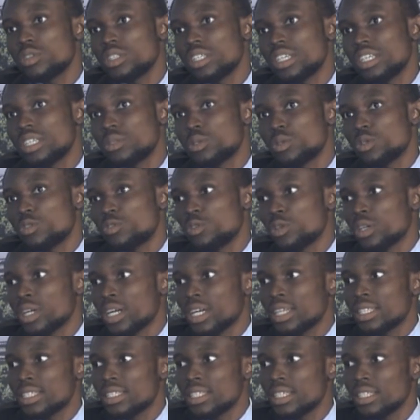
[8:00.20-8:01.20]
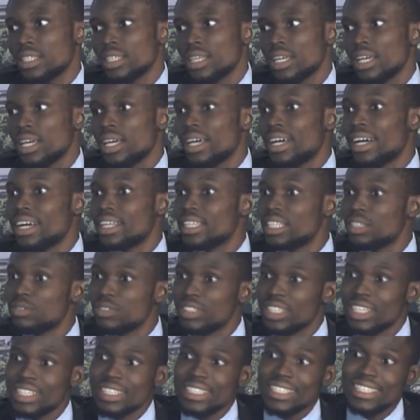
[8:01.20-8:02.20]
for Guinness, we're not forecasting
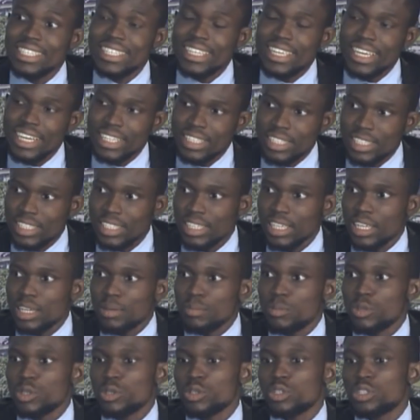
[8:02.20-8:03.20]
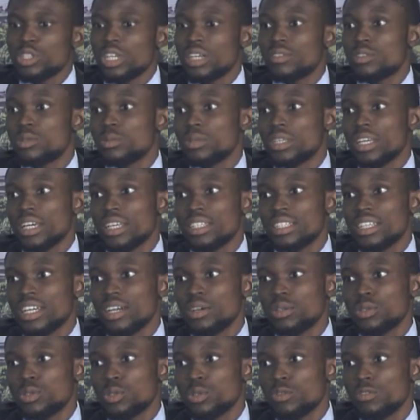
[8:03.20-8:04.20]
dividends yet, because you have to get
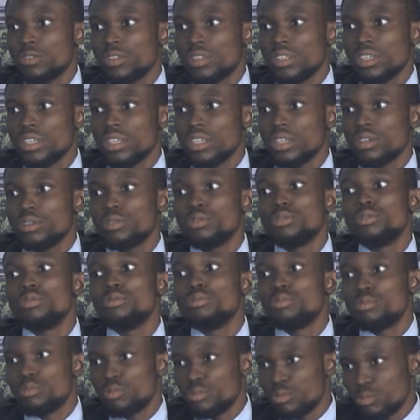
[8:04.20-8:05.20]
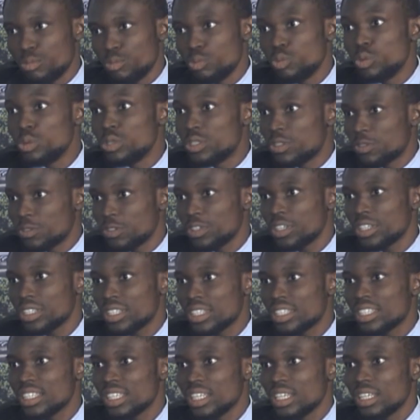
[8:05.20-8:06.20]
out of the woods
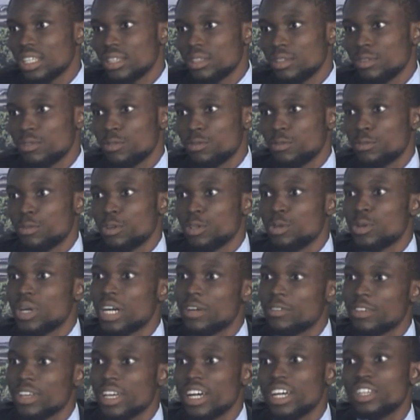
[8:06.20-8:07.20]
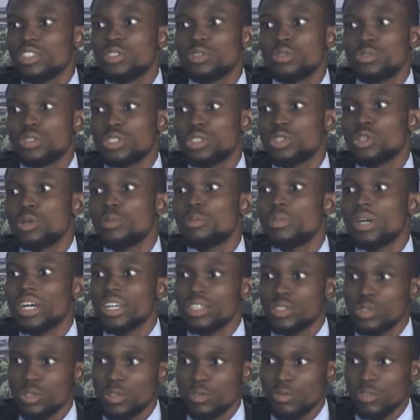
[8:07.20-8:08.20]
first before you have cash to return
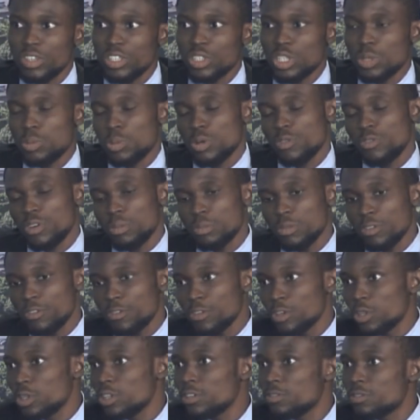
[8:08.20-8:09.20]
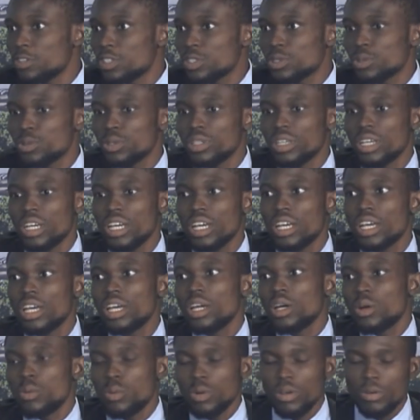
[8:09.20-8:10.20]
back to investors. But from the following fiscal year,
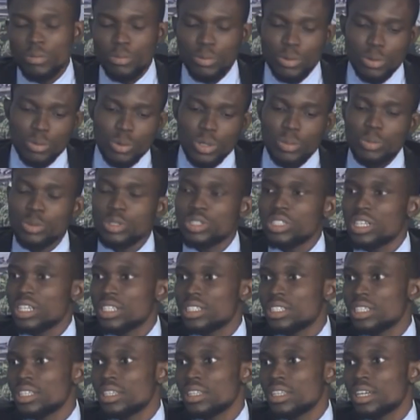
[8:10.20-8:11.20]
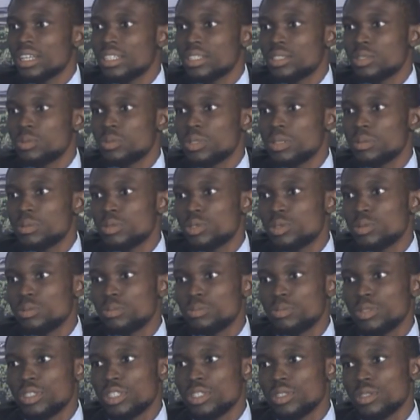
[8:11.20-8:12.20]
we're projecting that they'll be able
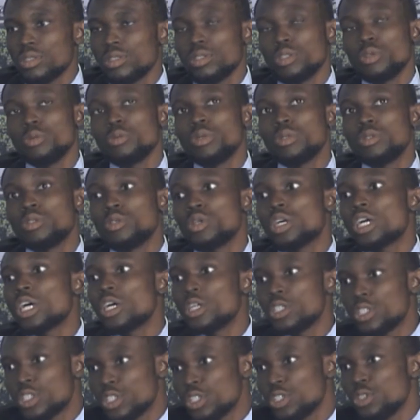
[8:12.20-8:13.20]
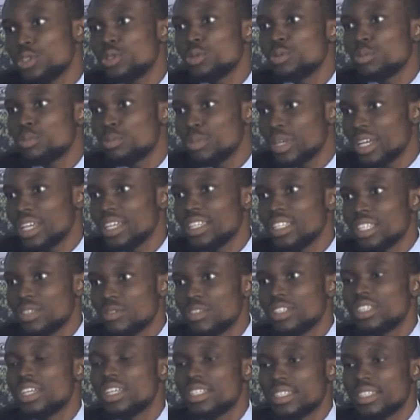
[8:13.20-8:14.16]
to continue paying dividends.